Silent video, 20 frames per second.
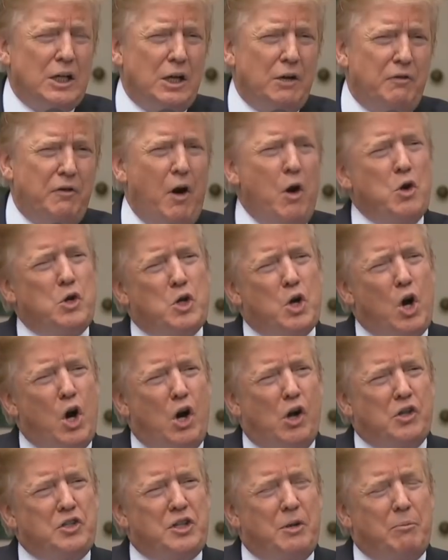phone
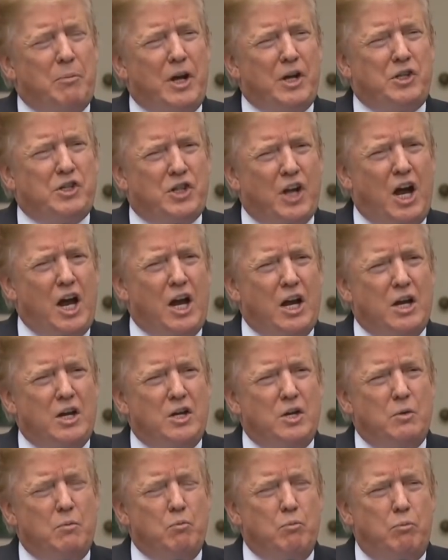calls that my
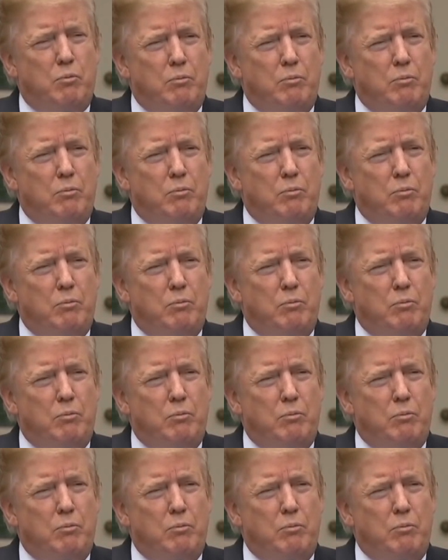son